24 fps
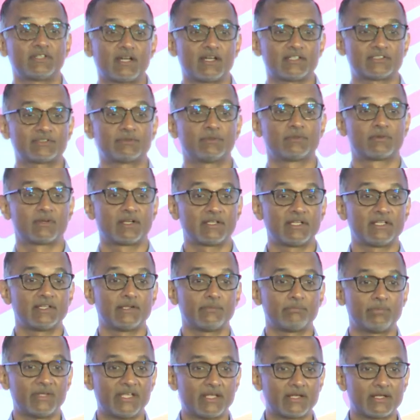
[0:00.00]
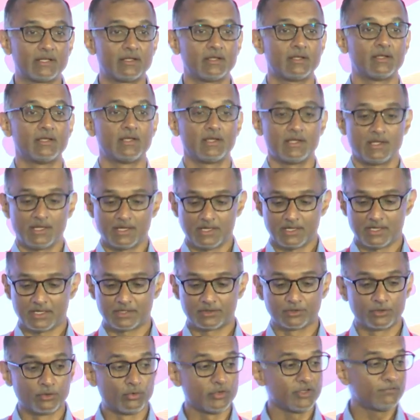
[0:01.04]
tasked with running the P&L.
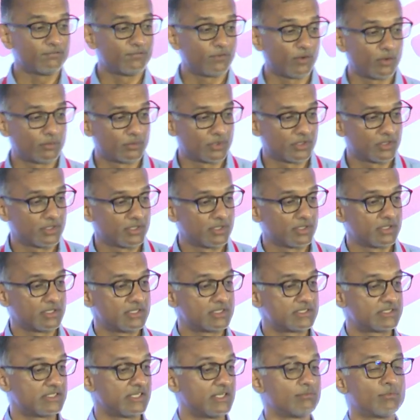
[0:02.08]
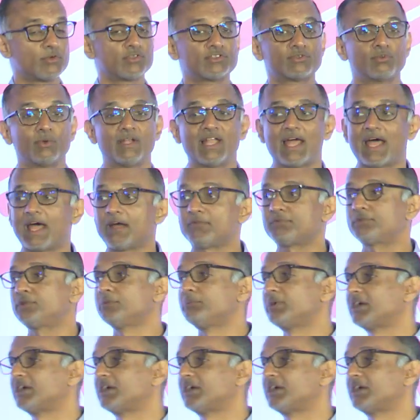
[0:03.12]
And going forward, CMOs will have to